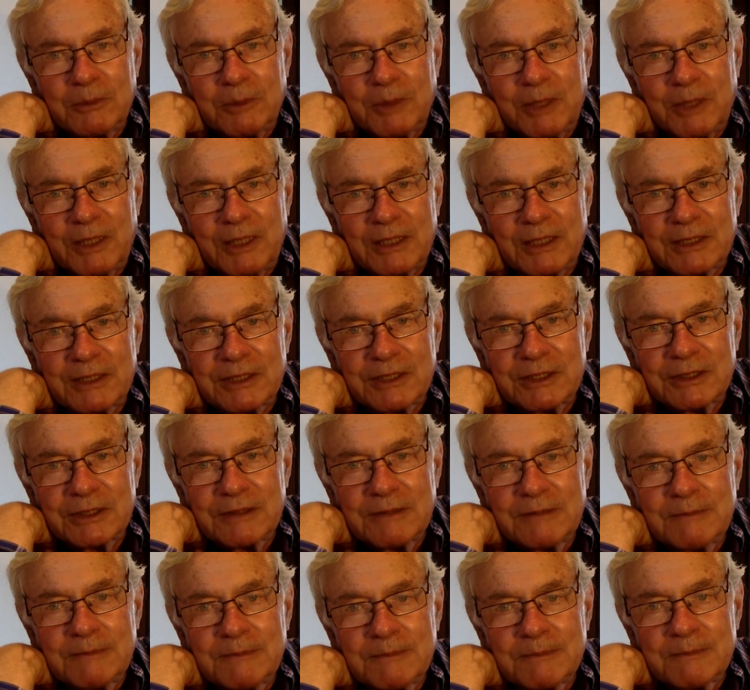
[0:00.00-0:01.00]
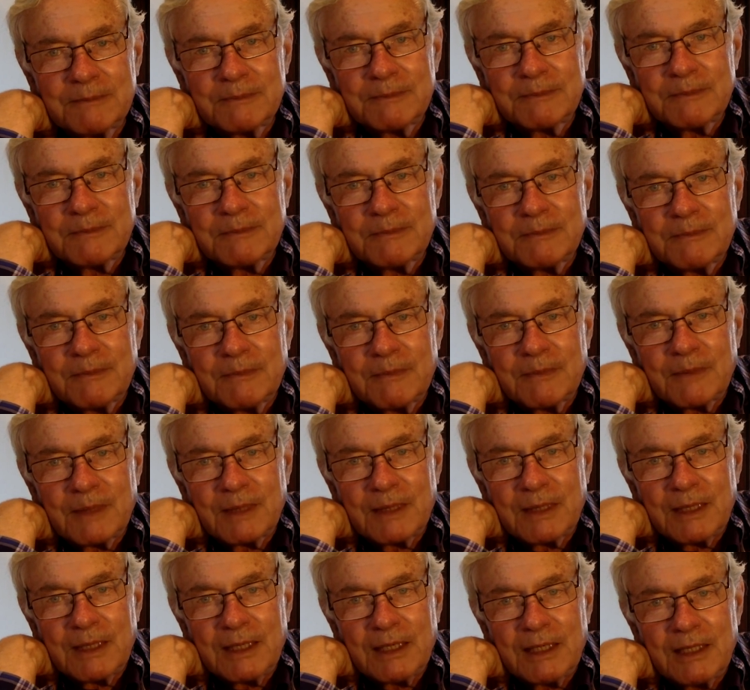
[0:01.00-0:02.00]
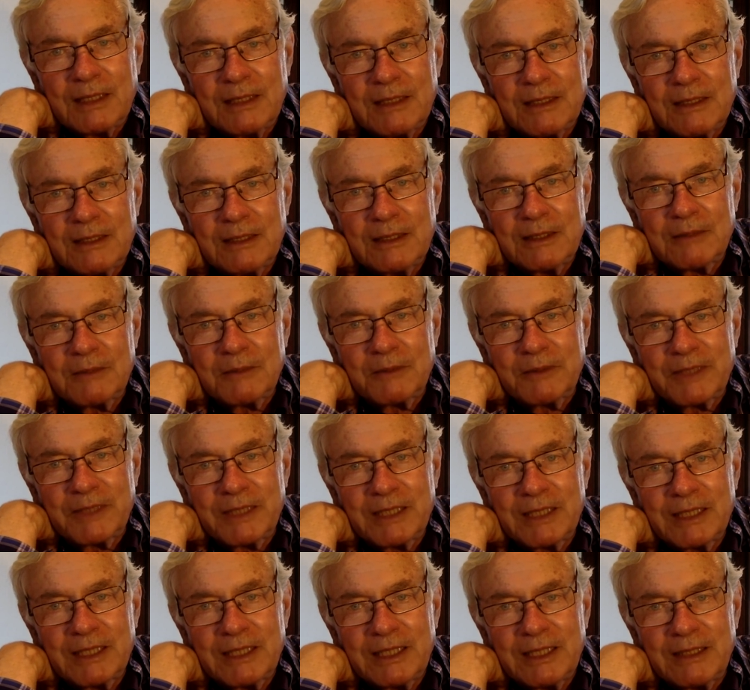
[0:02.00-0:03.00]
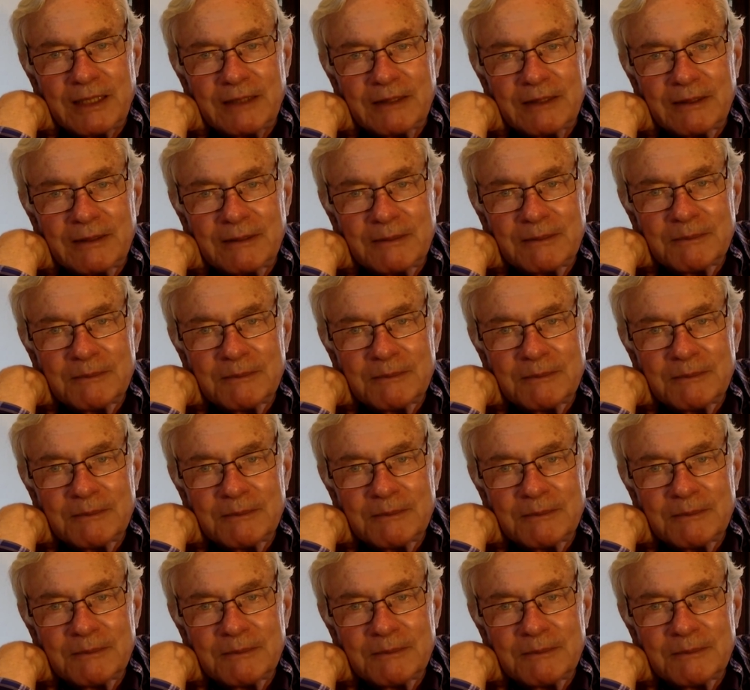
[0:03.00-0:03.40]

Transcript: boss and the ringleader.